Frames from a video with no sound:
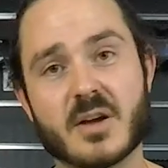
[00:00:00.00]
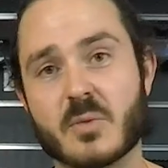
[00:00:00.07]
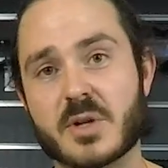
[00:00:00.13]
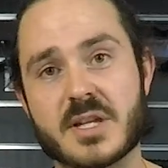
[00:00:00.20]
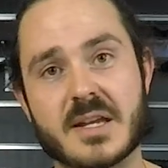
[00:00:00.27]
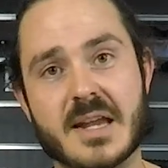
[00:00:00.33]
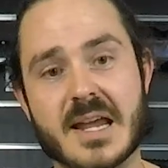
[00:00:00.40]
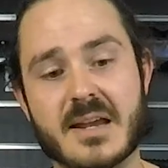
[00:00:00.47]
know
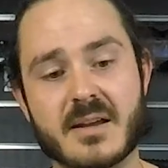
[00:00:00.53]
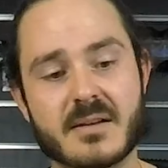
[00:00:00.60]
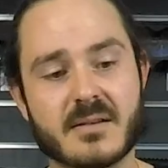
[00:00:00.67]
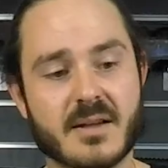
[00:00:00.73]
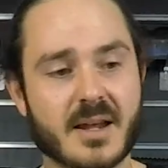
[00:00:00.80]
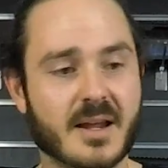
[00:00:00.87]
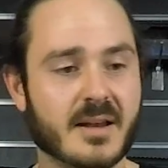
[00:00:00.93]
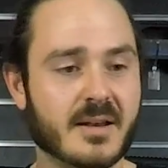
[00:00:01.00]
when you need it,
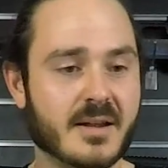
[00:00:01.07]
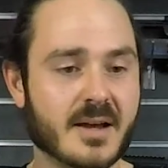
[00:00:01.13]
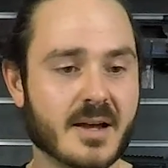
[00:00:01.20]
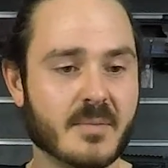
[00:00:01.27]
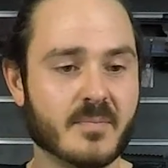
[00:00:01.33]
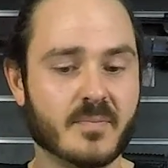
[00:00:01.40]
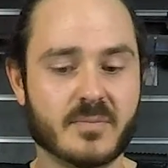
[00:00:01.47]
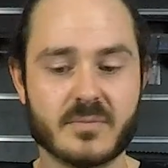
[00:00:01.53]
and
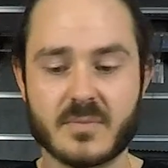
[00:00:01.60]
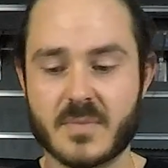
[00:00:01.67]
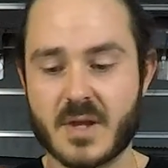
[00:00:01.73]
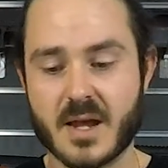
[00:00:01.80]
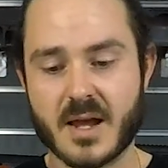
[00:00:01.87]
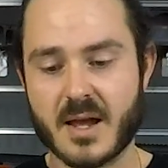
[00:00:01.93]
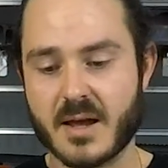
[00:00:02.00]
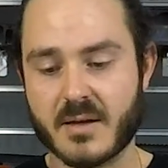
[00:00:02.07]

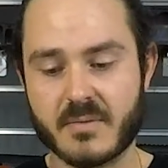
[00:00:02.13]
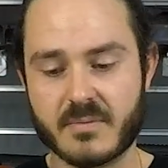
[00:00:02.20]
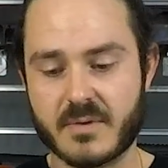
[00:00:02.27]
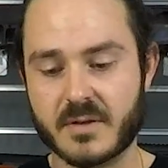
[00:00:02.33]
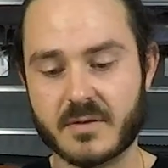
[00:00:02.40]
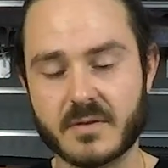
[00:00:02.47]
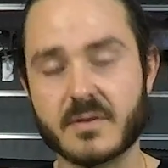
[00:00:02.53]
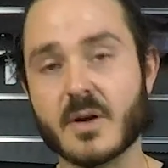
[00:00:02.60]
yeah,
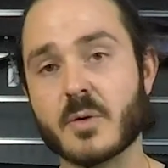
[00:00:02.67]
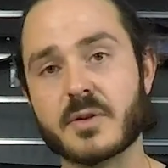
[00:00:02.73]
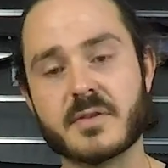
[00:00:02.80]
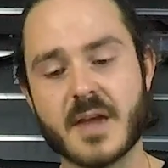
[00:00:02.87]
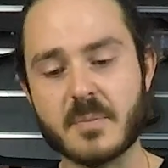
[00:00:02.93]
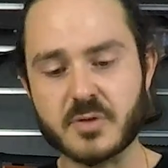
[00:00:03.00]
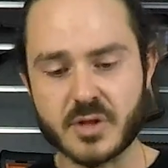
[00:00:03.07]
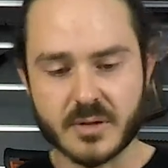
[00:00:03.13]
this is no
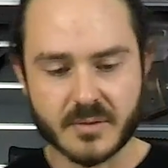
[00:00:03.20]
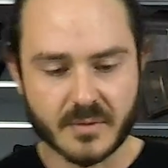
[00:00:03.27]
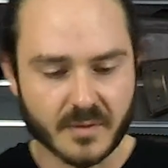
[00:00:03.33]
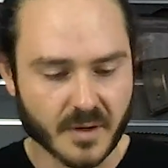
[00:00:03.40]
exception.